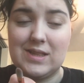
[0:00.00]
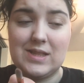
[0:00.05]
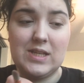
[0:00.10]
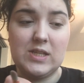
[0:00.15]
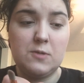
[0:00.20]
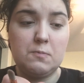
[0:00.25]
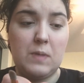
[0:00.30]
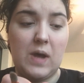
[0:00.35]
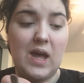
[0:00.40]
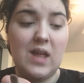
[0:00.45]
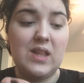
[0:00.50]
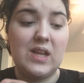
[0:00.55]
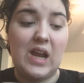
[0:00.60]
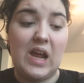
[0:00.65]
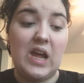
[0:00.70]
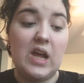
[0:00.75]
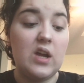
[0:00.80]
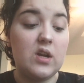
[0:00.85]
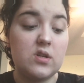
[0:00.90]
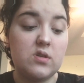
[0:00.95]
this palette,
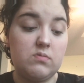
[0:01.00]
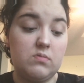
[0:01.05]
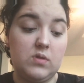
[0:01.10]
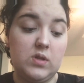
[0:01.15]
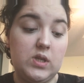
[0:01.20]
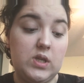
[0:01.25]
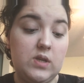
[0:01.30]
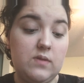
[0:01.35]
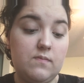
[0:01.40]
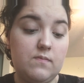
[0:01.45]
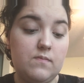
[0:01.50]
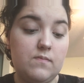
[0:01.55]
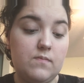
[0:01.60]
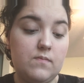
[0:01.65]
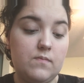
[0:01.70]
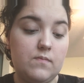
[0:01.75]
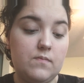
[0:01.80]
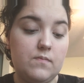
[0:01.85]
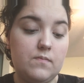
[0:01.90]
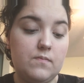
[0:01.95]
actually.
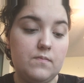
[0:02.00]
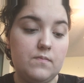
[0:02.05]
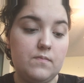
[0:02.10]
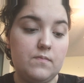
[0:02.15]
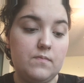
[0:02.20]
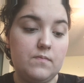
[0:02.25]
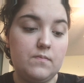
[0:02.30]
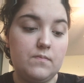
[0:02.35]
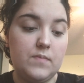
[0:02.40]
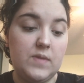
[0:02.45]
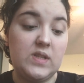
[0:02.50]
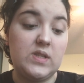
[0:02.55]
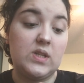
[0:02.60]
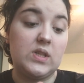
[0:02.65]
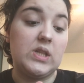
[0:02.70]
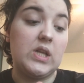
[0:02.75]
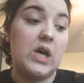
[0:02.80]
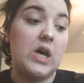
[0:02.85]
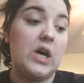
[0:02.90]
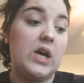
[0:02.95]
That's a
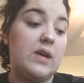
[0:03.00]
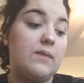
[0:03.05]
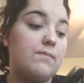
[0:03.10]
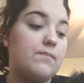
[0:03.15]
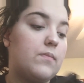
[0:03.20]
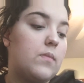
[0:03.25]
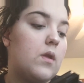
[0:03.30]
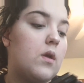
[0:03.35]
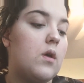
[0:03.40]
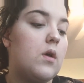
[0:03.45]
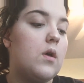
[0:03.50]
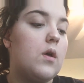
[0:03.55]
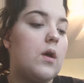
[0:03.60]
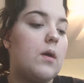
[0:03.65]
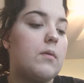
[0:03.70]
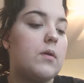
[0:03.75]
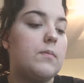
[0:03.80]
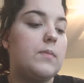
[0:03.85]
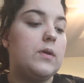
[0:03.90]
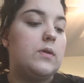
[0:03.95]
lie.
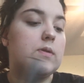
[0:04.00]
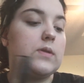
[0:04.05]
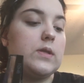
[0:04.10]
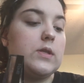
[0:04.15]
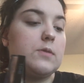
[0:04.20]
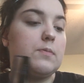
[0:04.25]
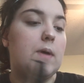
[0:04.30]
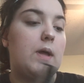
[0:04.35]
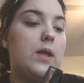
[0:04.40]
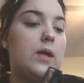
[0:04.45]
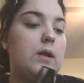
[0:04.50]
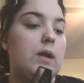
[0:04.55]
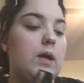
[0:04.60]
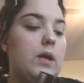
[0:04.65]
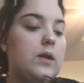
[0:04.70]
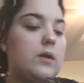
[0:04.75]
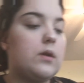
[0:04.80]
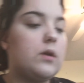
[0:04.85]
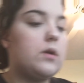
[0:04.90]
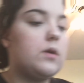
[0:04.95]
I'm going to be using this palette
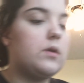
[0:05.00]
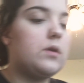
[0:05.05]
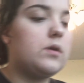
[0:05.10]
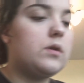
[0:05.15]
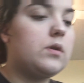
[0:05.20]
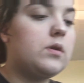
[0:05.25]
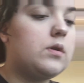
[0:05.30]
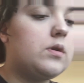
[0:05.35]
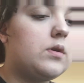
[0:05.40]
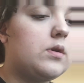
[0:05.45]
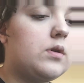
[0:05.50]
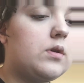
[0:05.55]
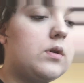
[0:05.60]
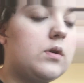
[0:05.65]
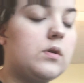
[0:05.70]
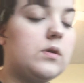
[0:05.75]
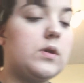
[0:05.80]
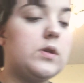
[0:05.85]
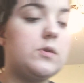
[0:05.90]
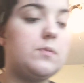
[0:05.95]
and
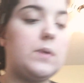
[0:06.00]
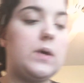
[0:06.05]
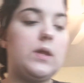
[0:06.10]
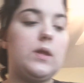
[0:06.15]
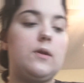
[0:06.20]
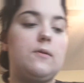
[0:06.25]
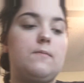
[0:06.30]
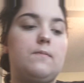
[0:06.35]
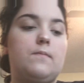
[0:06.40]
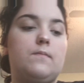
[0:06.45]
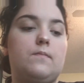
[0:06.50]
this palette.